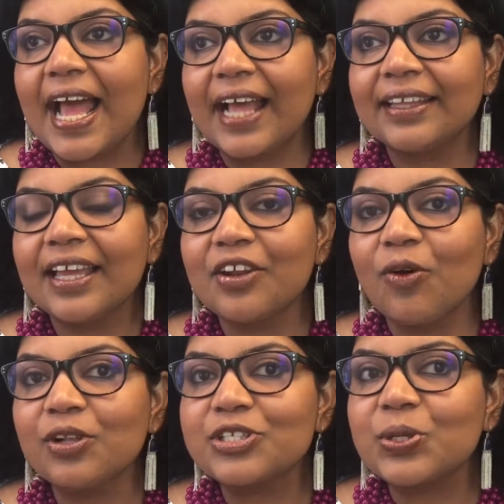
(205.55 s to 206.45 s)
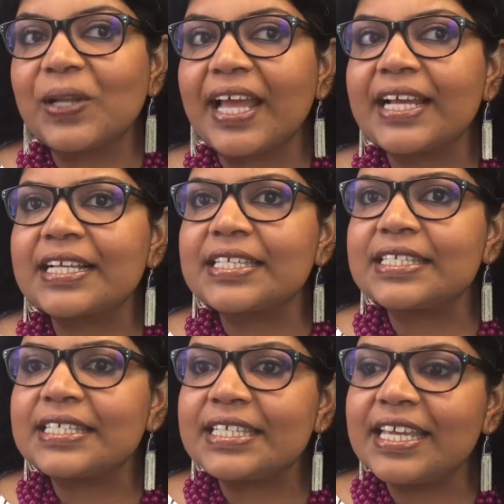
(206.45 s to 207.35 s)
And then also like
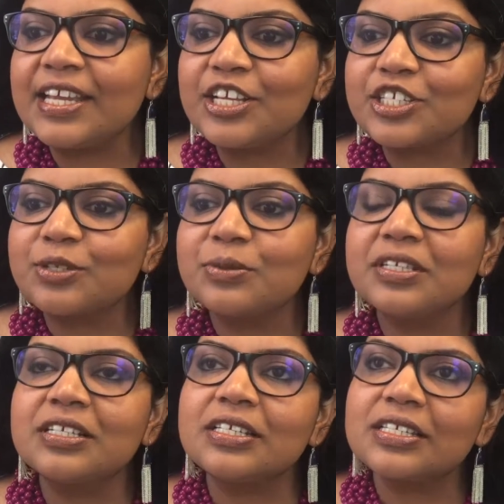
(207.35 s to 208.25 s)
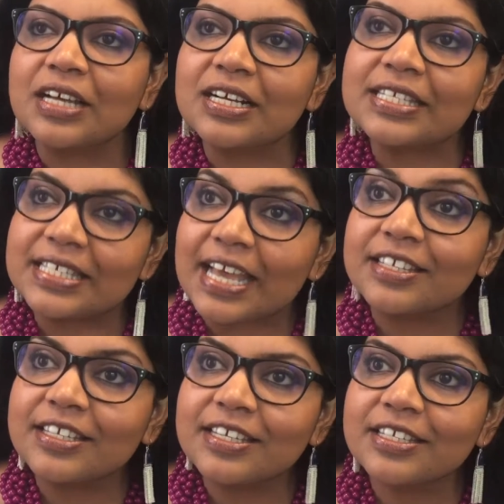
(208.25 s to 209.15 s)
seeing student
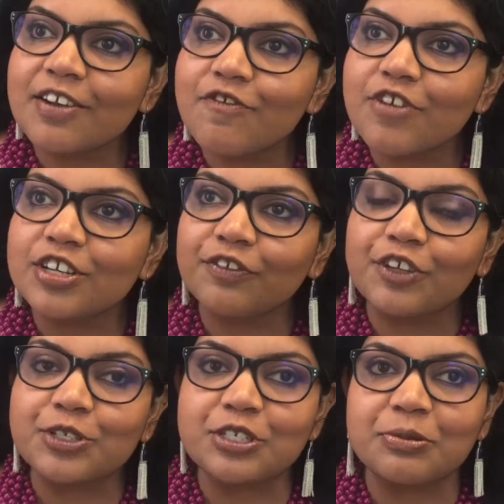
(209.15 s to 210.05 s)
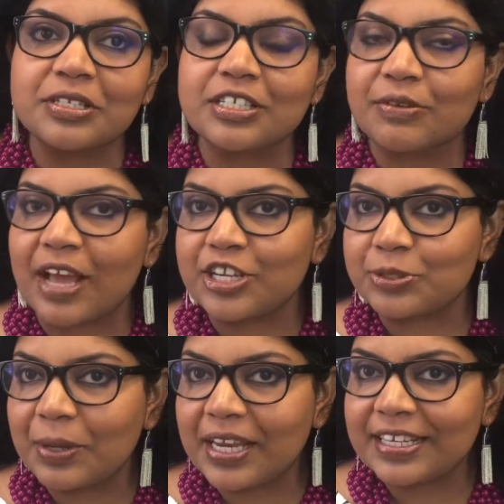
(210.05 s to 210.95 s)
successes in front of you, students
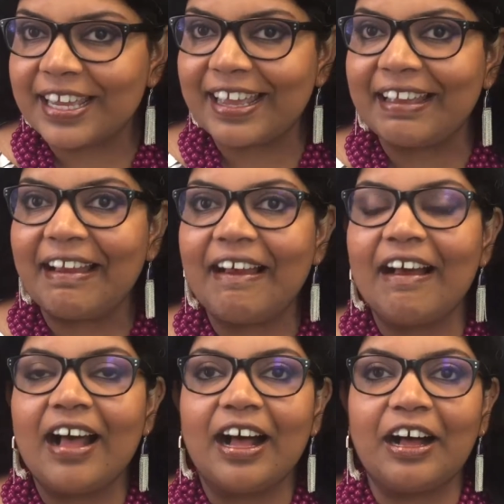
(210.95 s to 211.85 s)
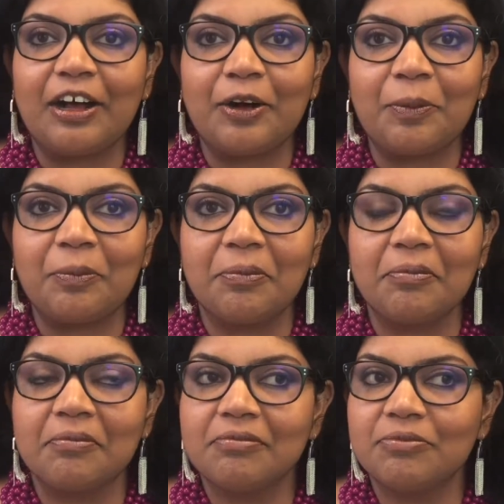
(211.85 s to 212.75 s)
graduating, uh,
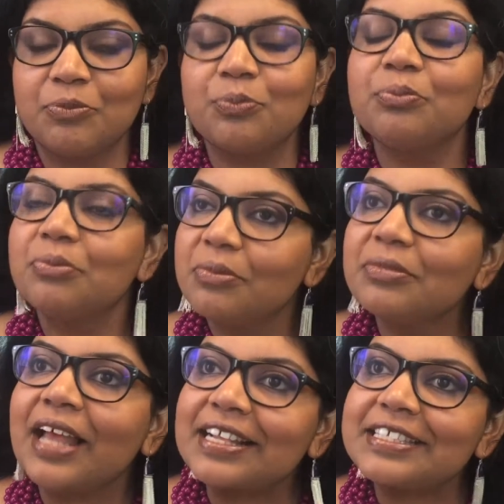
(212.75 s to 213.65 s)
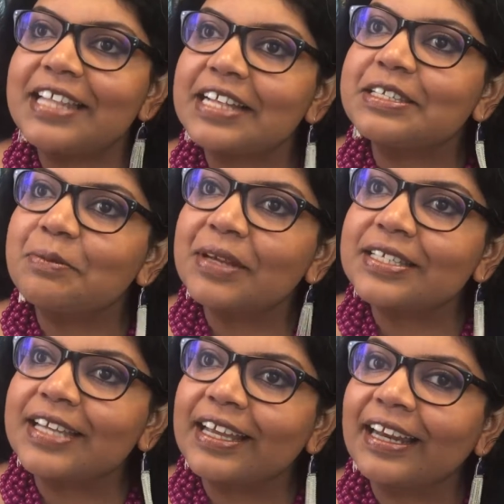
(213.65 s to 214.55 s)
that's that's
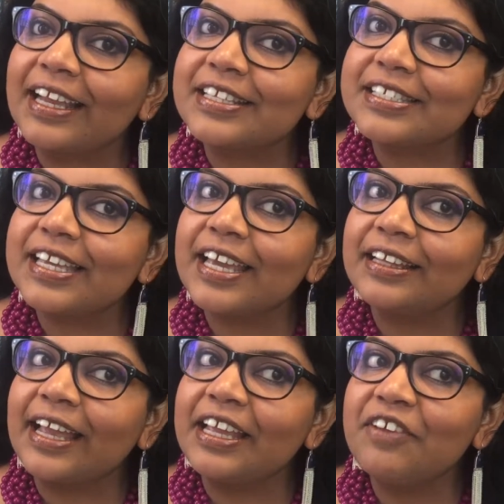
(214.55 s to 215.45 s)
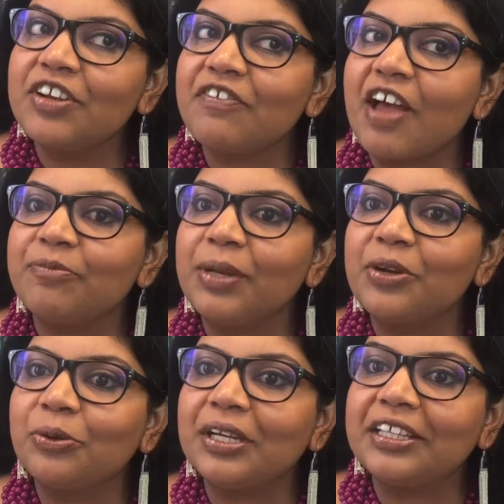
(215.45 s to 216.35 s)
amazing like seeing like even if i've
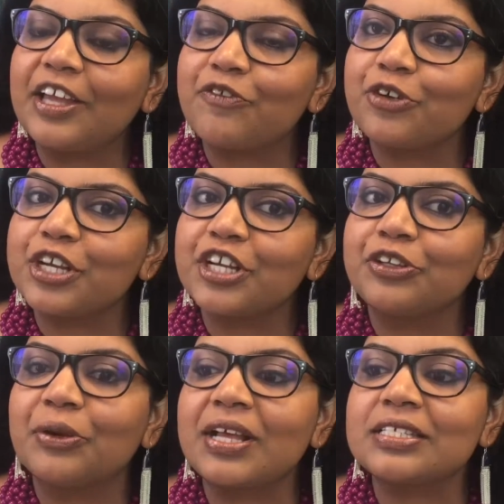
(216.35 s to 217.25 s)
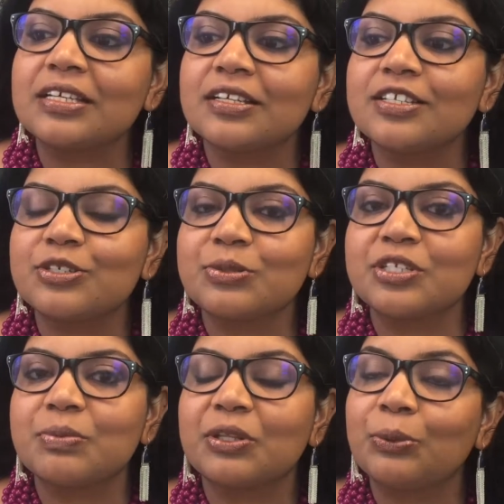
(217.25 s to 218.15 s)
been only there for a year there are certain
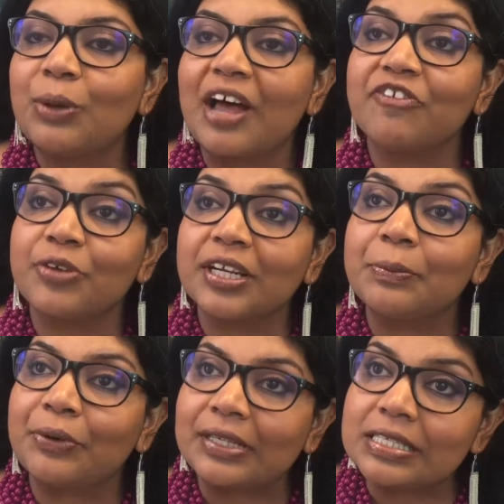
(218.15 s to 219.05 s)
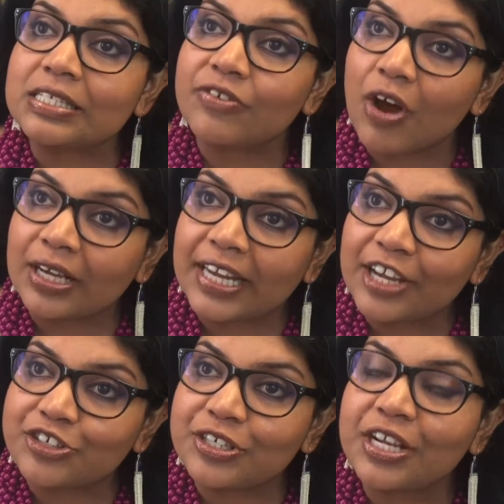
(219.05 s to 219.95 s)
students with who i have really built a strong
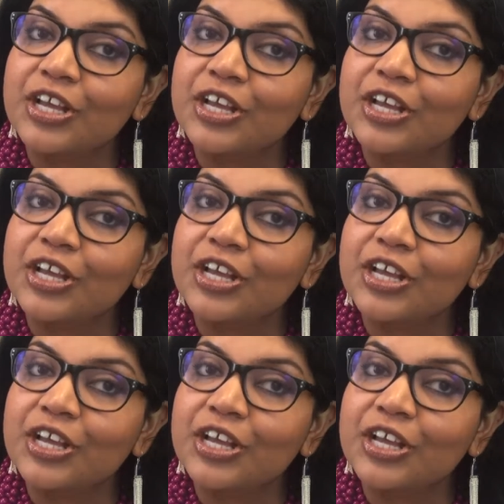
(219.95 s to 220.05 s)
connection